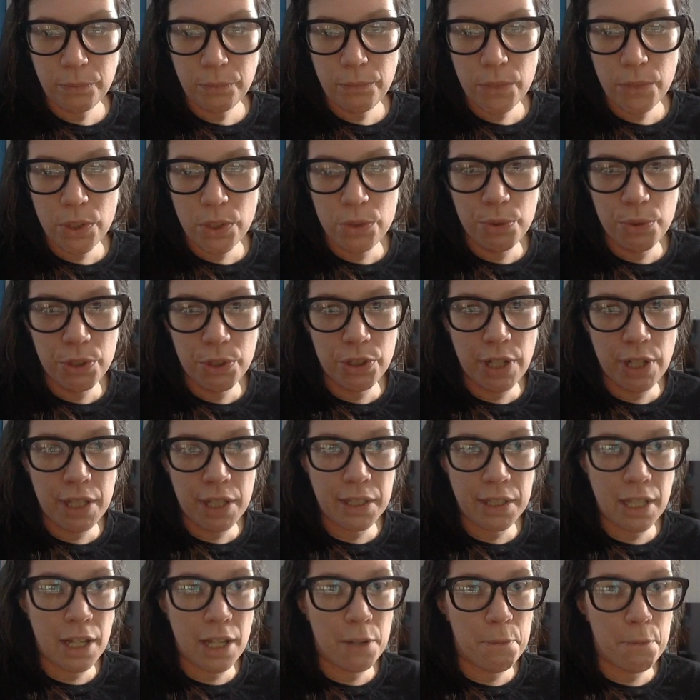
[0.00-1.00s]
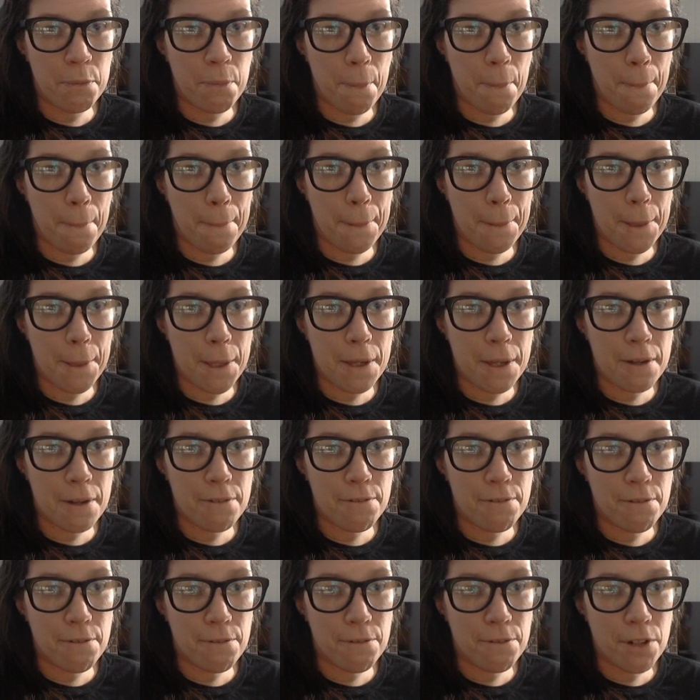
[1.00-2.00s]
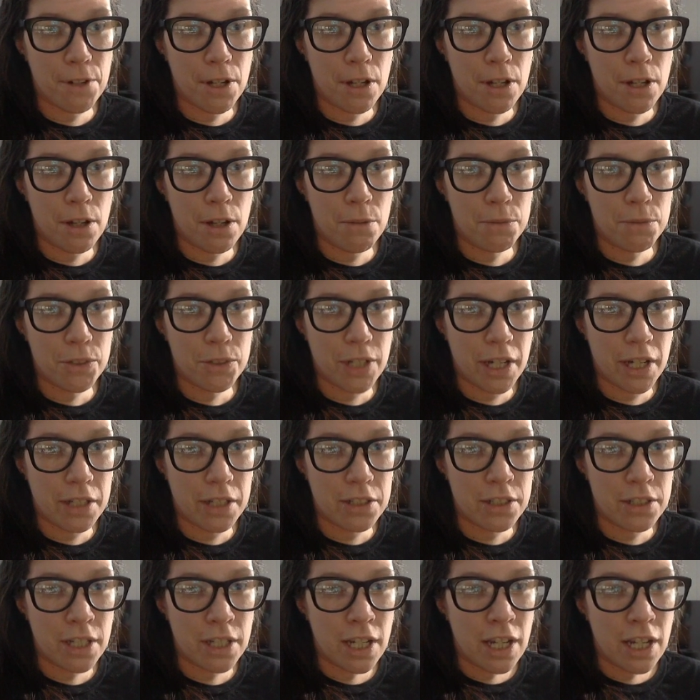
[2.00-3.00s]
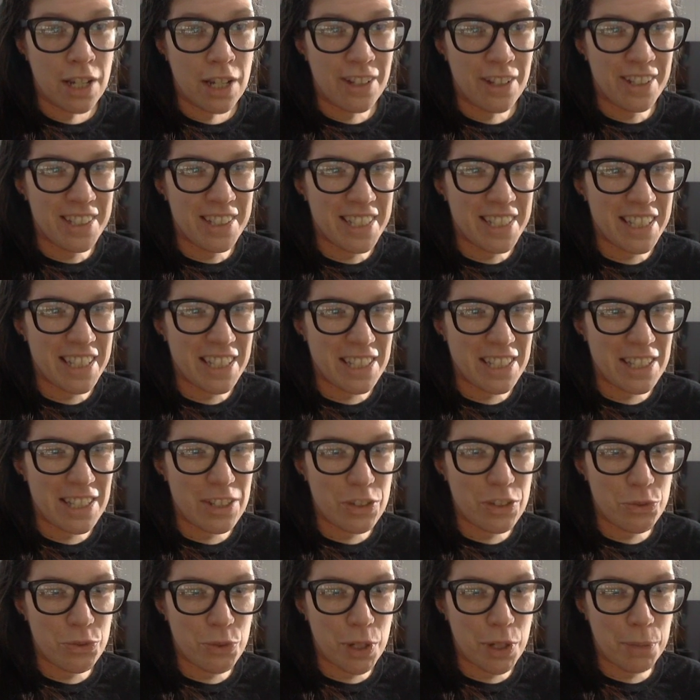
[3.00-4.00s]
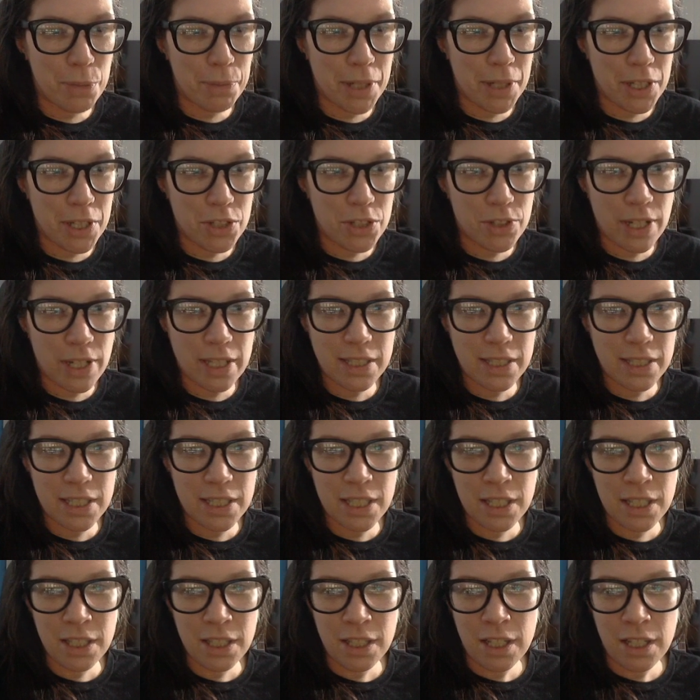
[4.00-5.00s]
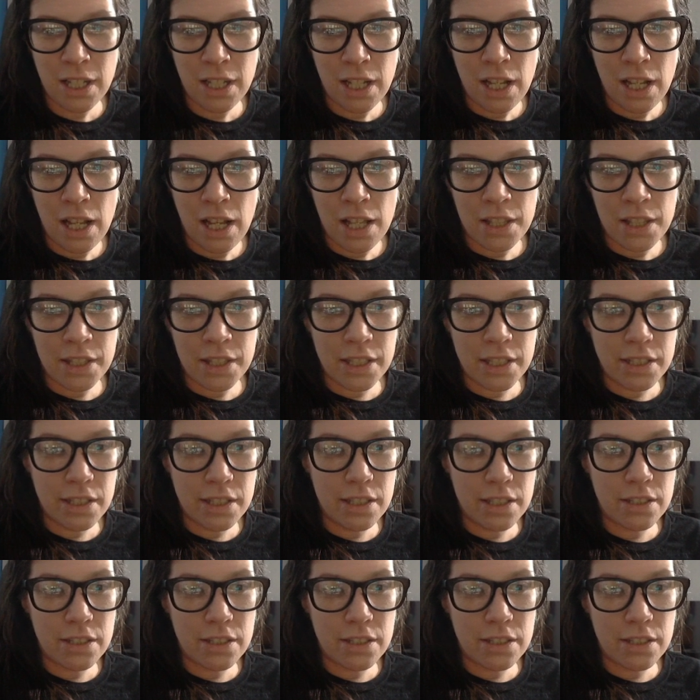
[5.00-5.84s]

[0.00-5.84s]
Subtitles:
So we create that from scratch. You can see this is work by Tracy. This is